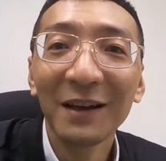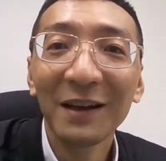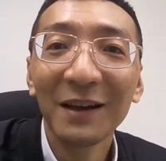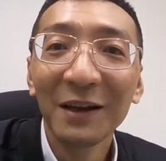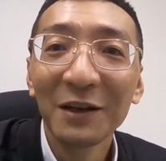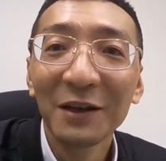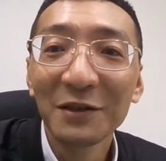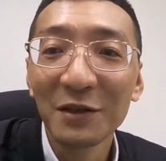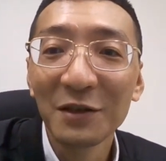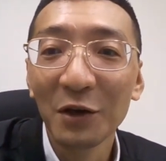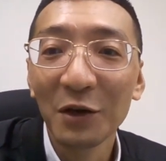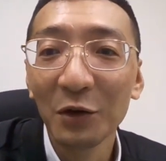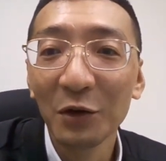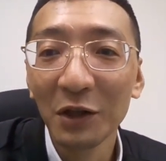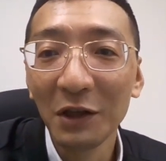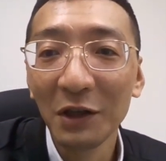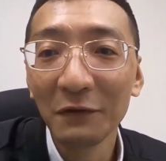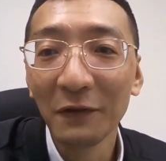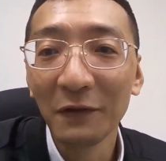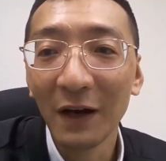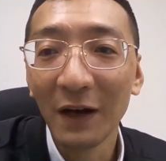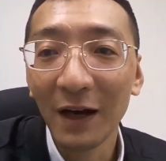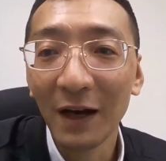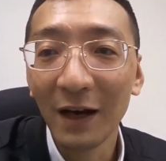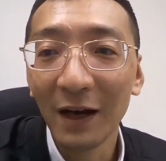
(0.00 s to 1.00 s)
So
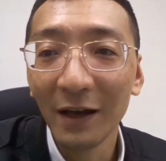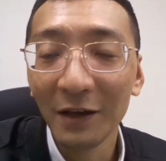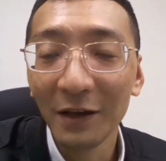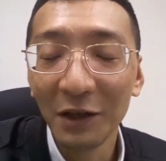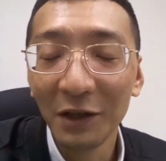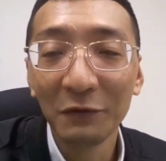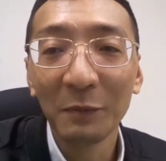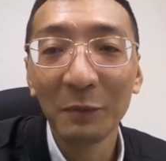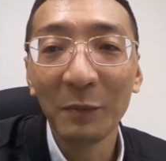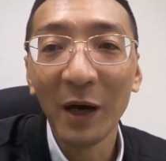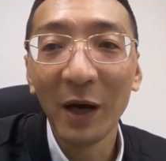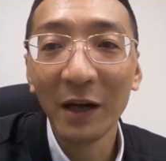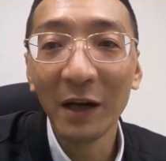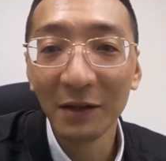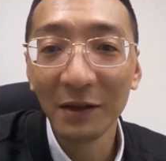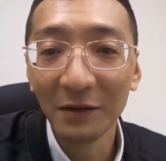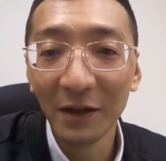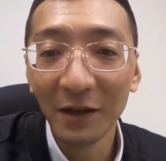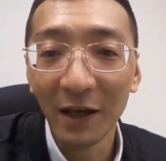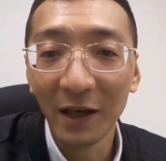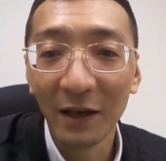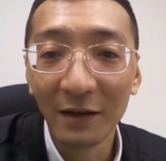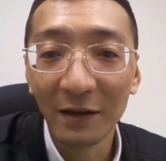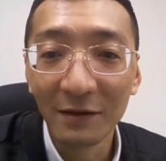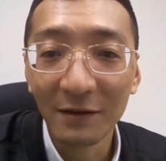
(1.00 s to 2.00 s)
if Python
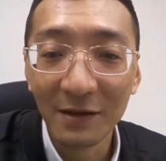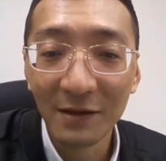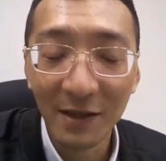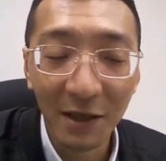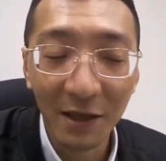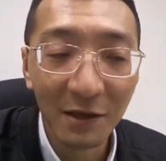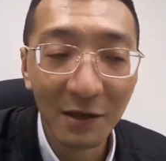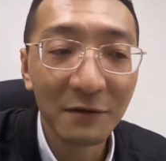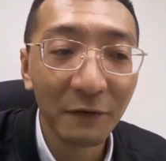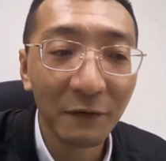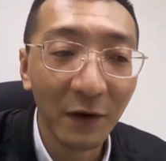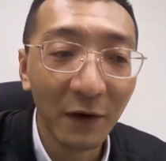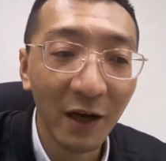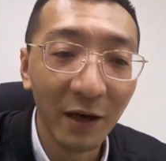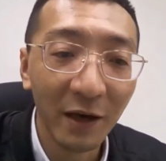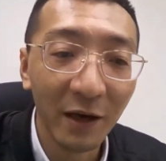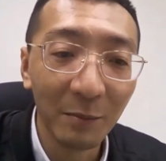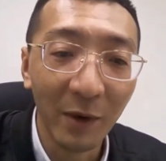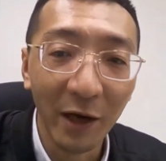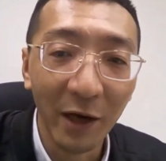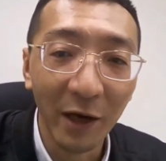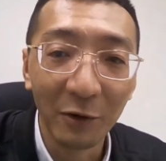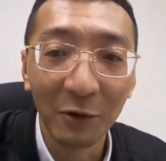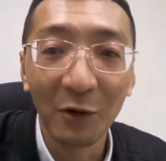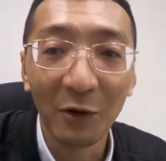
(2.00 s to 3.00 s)
can satisfy
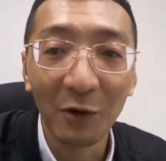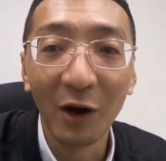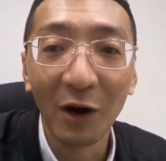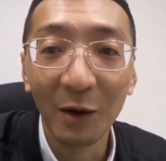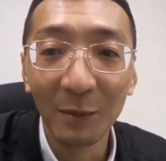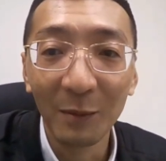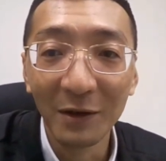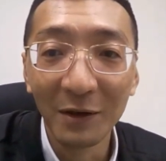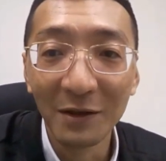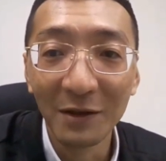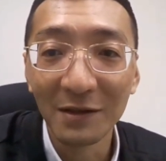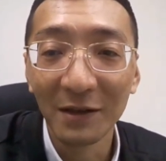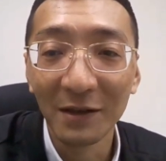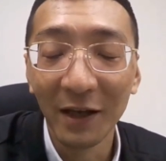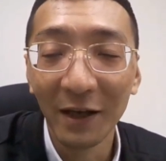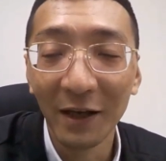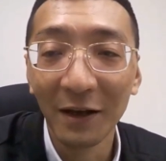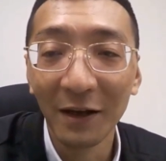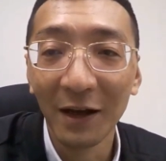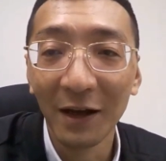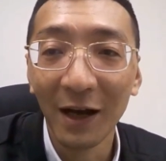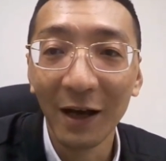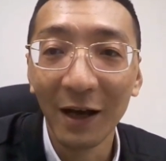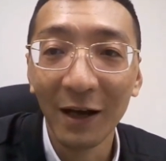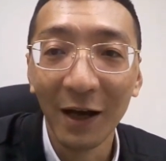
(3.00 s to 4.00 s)
my requirements, then
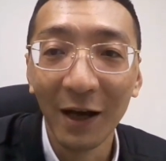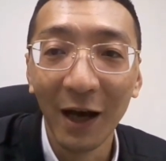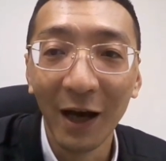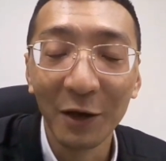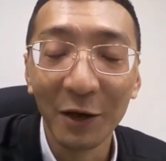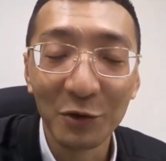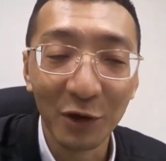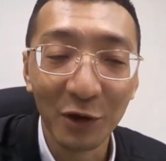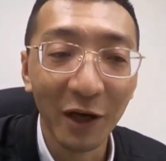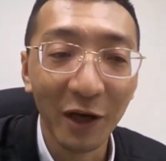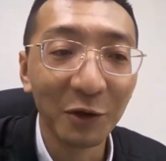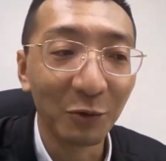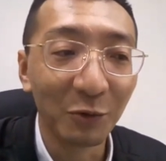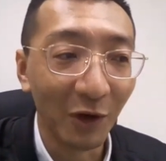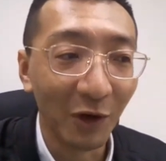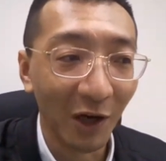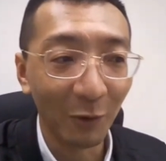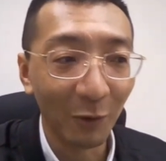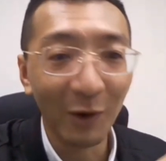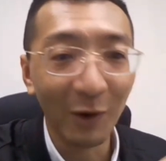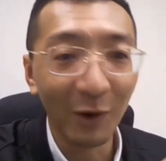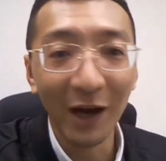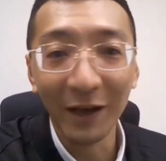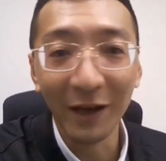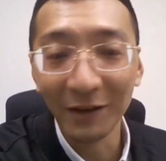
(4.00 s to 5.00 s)
I try to
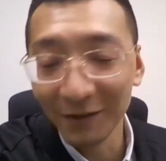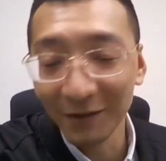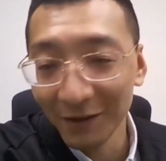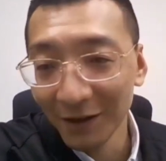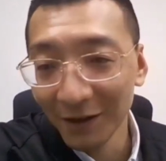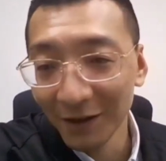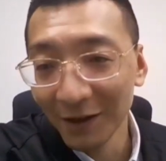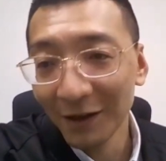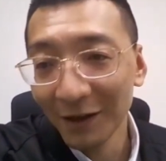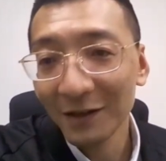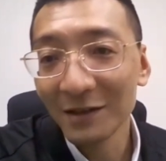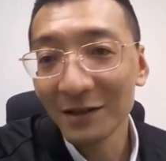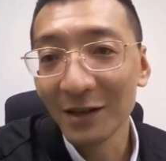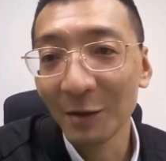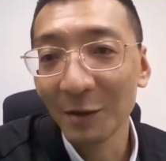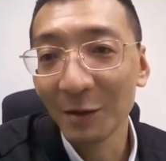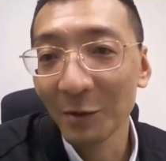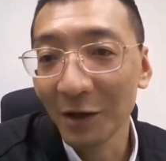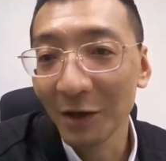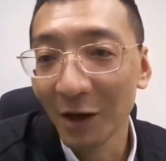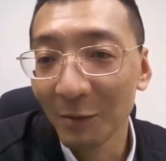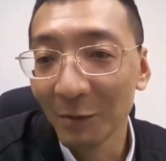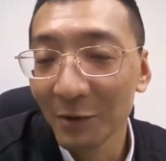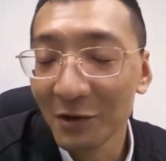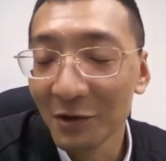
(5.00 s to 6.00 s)
avoid some
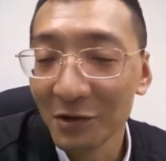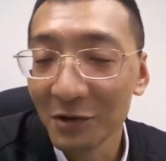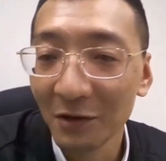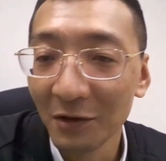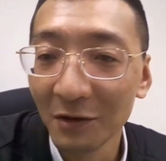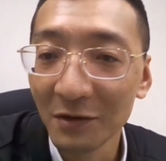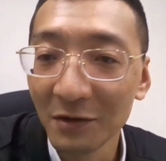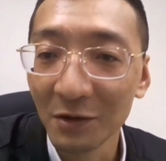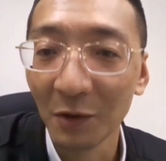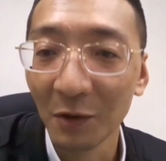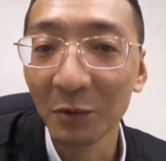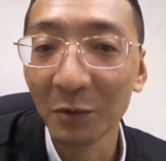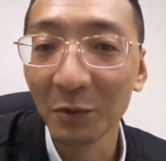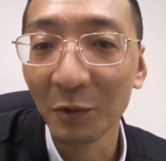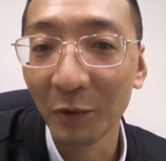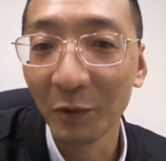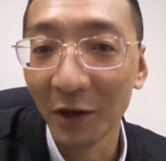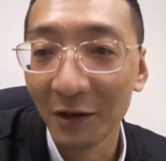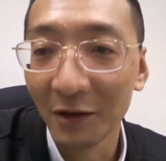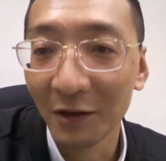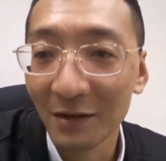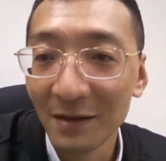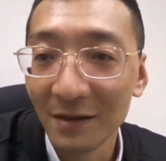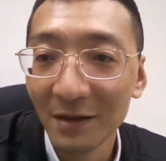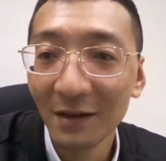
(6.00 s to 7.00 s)
commercial
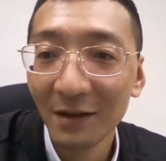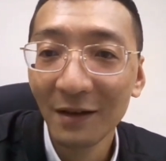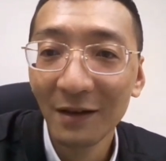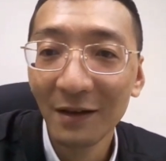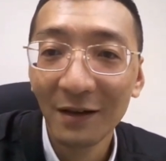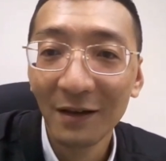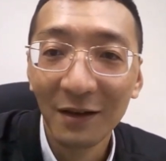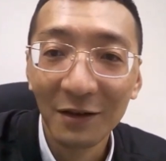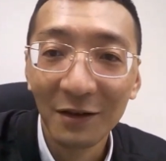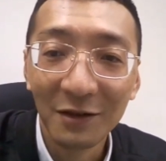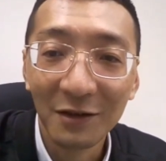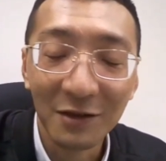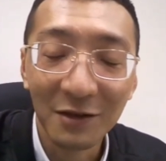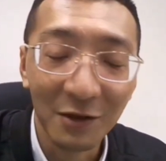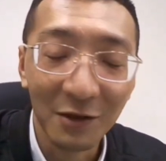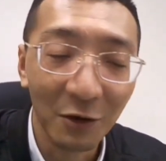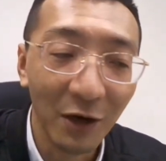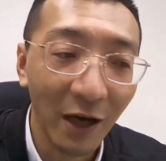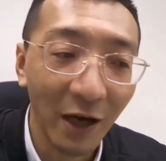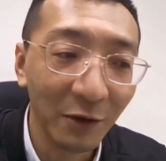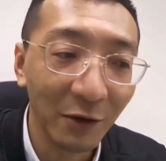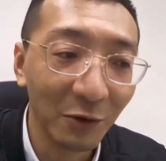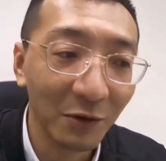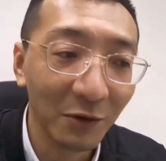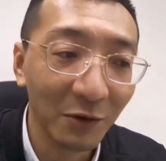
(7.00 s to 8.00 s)
softwares, so
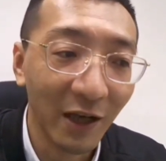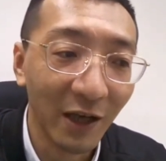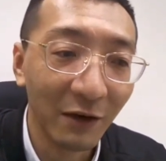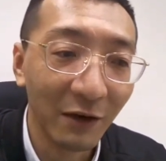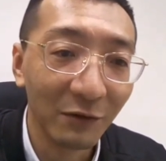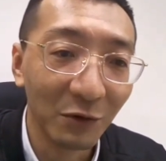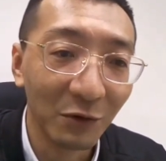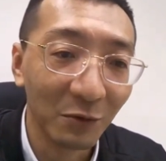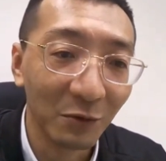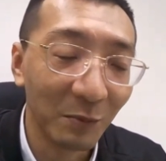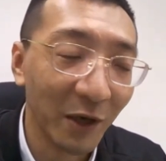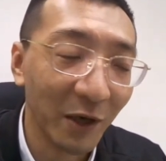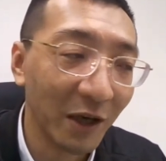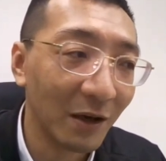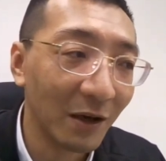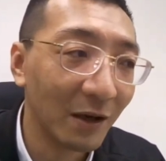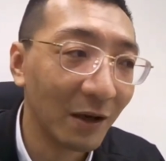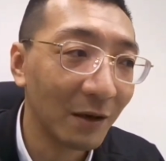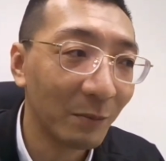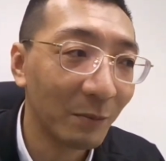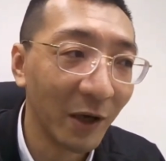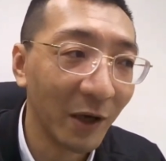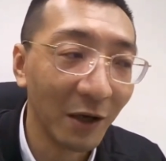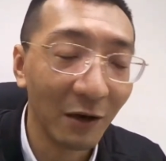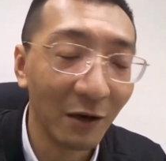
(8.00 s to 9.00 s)
I don't have to pay
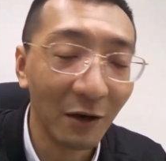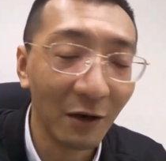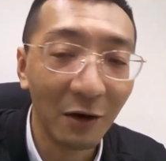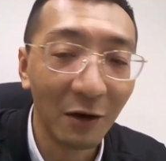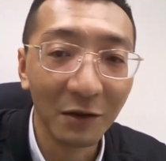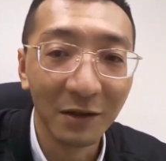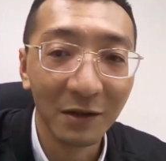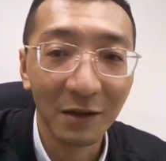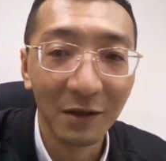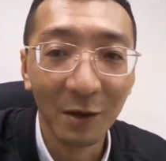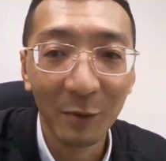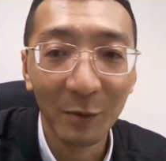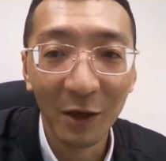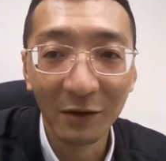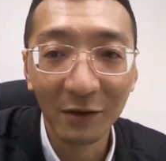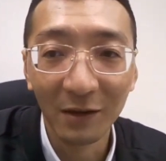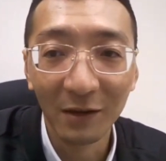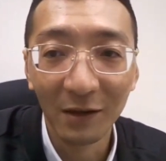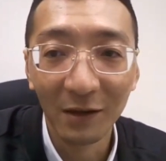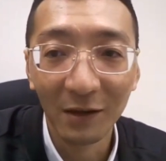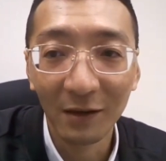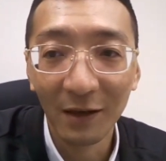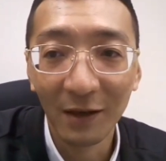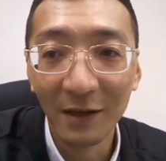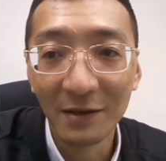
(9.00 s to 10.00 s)
a lot about
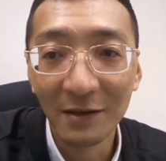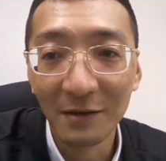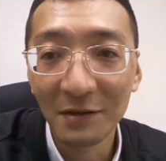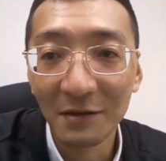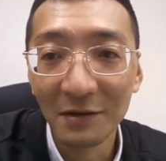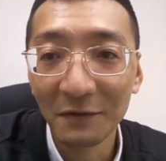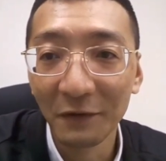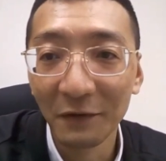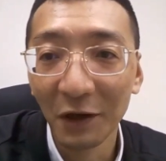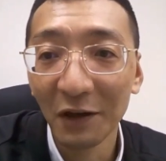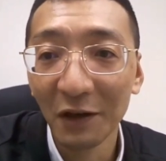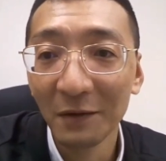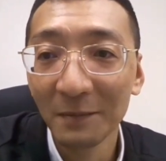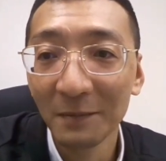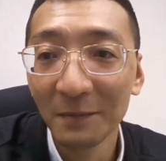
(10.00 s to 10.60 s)
the license fee.